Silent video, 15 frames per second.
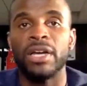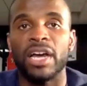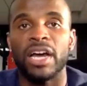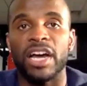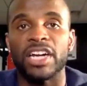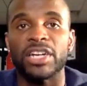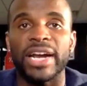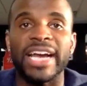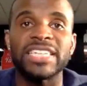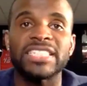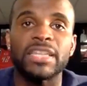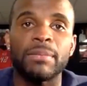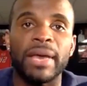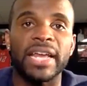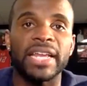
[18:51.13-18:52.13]

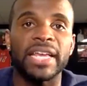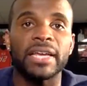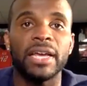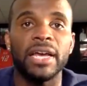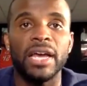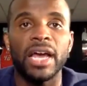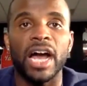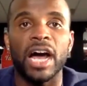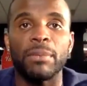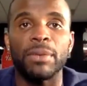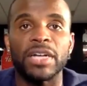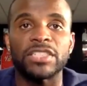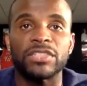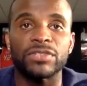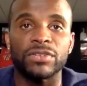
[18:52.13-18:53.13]
underestimating how
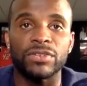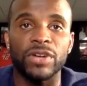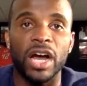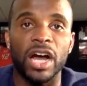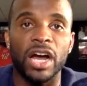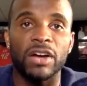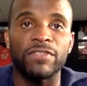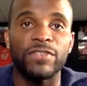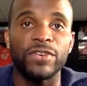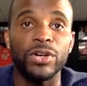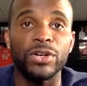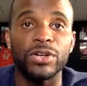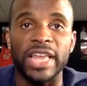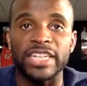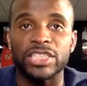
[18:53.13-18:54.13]
much
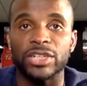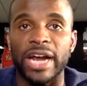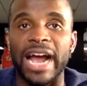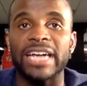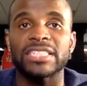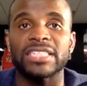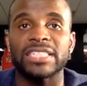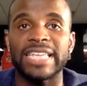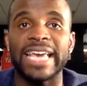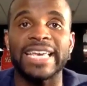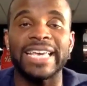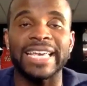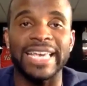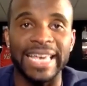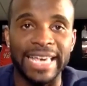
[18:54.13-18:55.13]
food that you're actually
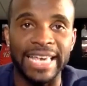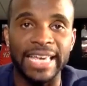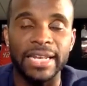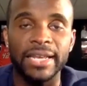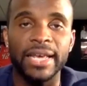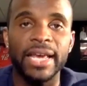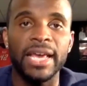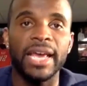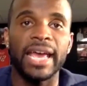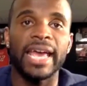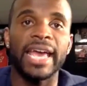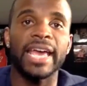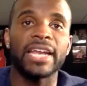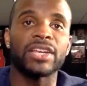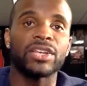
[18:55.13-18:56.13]
taking in,
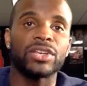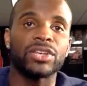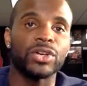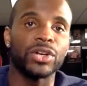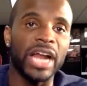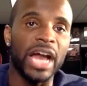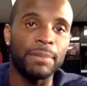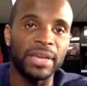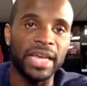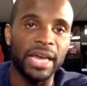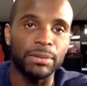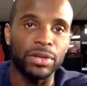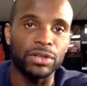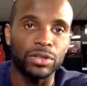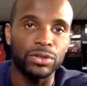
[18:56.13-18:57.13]
and you're not being
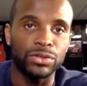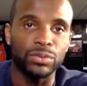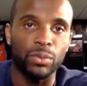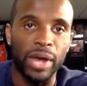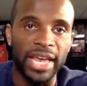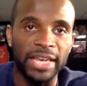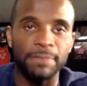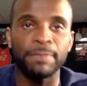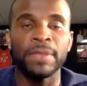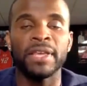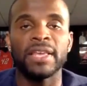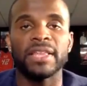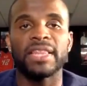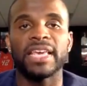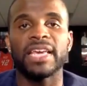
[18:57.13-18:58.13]
able to lose weight,
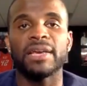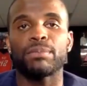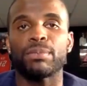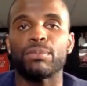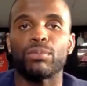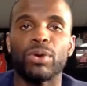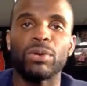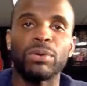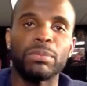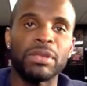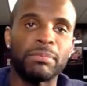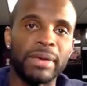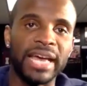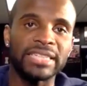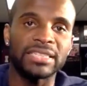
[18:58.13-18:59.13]
then what would be
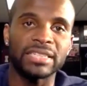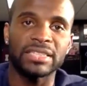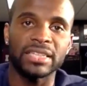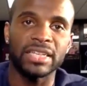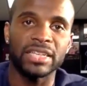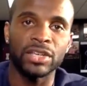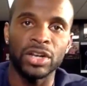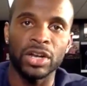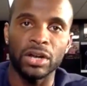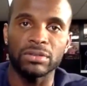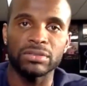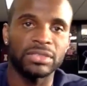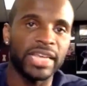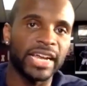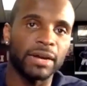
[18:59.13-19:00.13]
best is to,
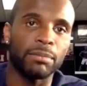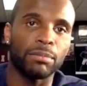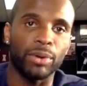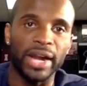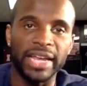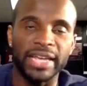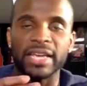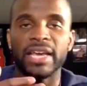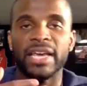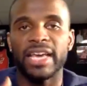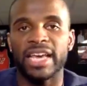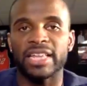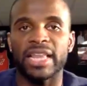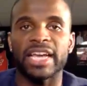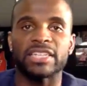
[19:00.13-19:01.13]
take a break
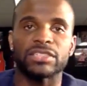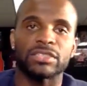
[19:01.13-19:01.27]
and